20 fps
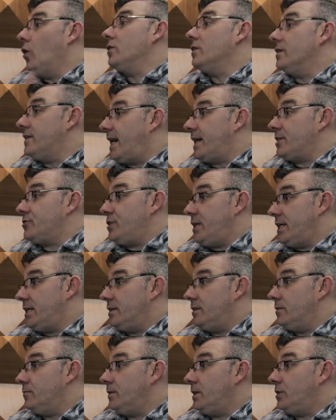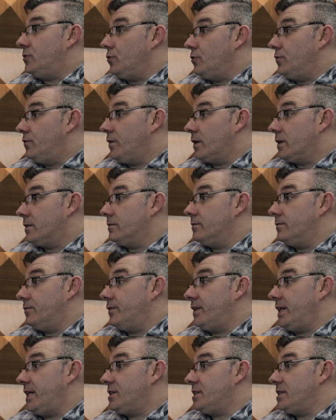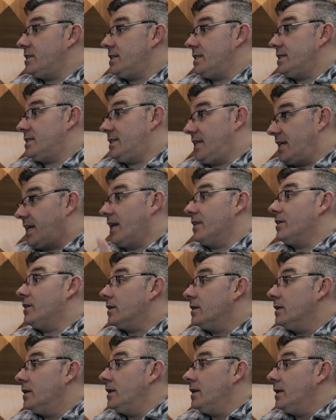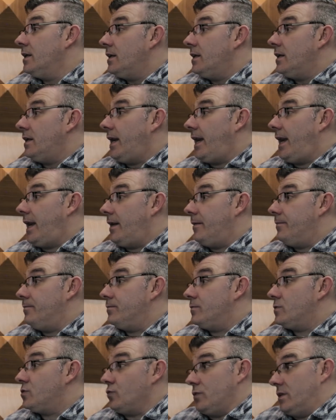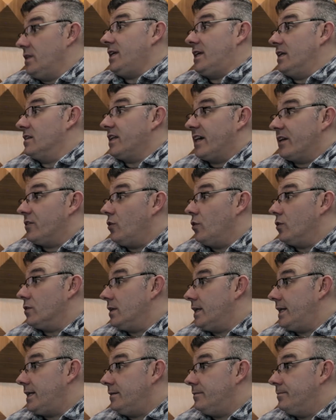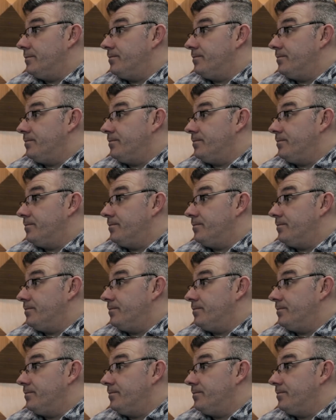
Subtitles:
all of that training that we do for agencies together, so that they can learn it online.